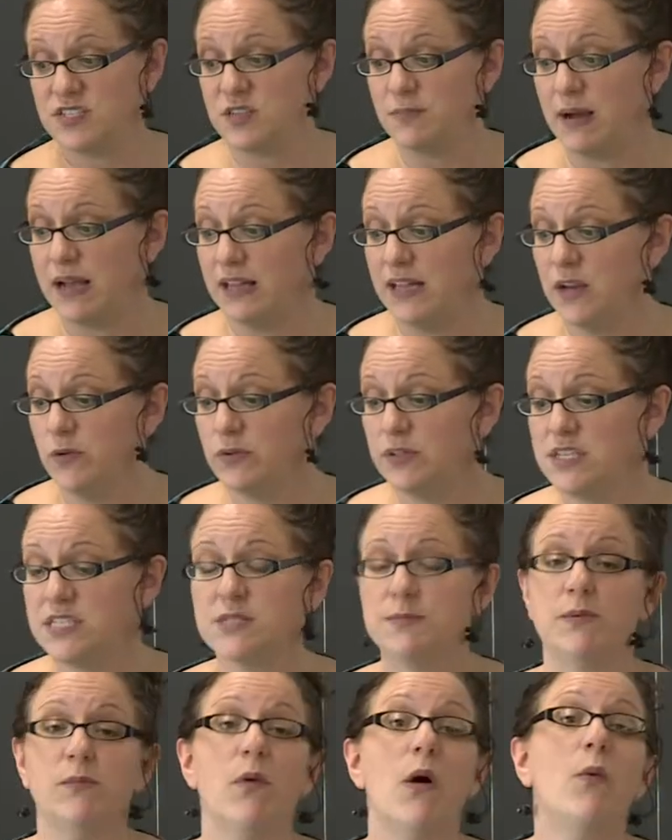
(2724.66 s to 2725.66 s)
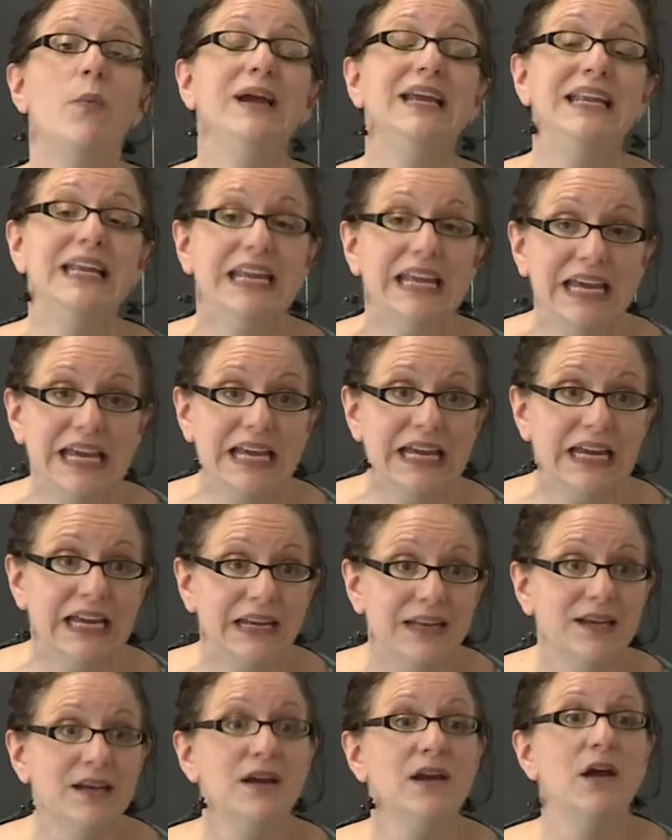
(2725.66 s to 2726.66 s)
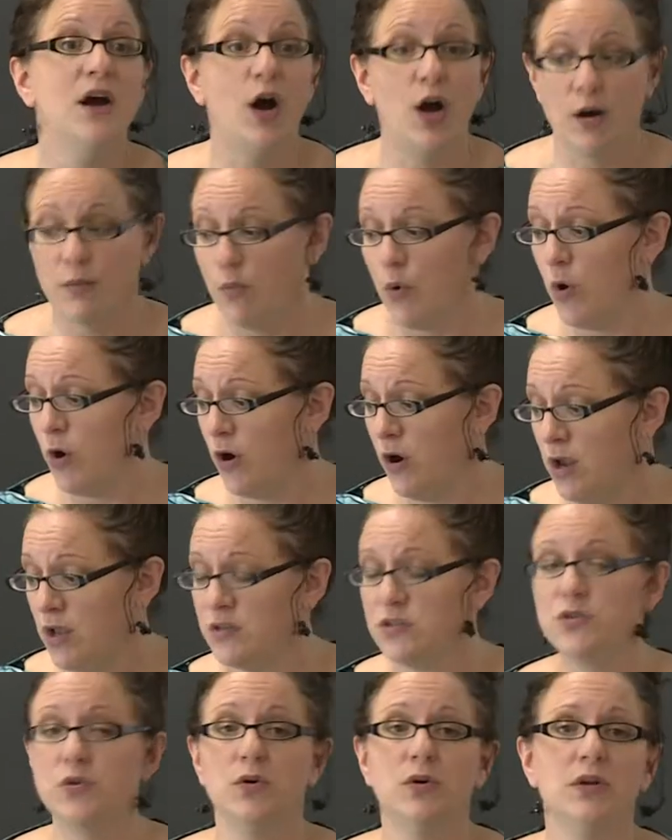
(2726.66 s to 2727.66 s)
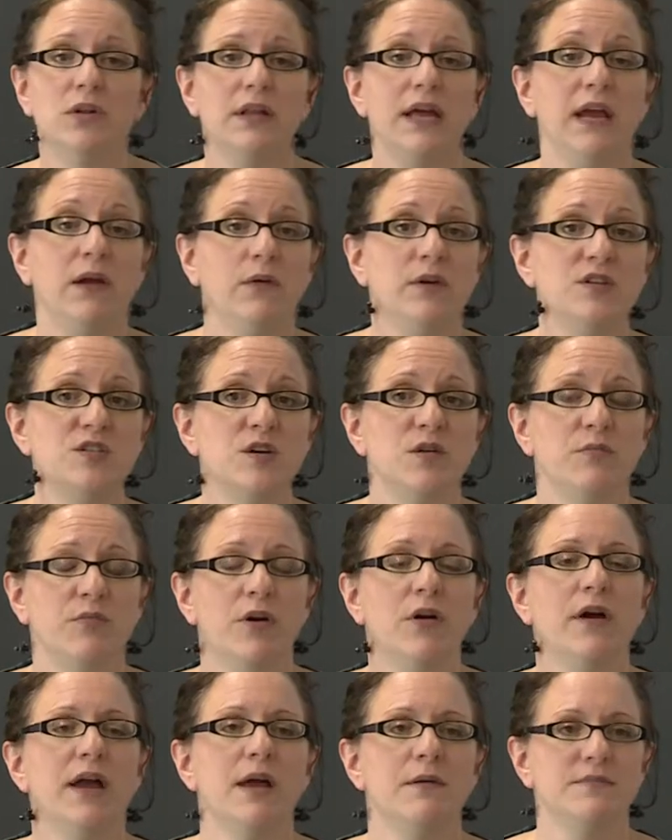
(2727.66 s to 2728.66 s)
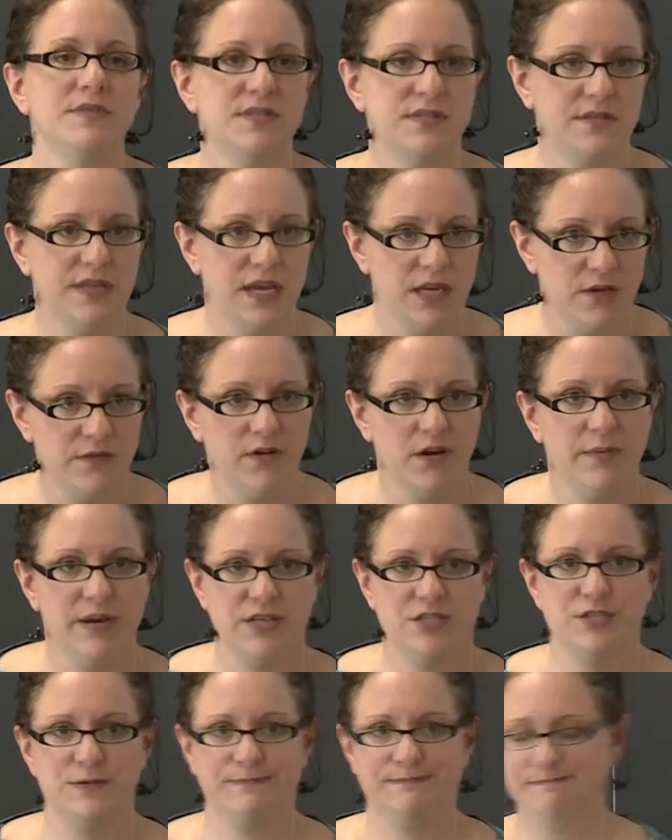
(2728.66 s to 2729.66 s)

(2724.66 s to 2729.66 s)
to bilingualism, and what we need are more dual language programs. Thank you very much.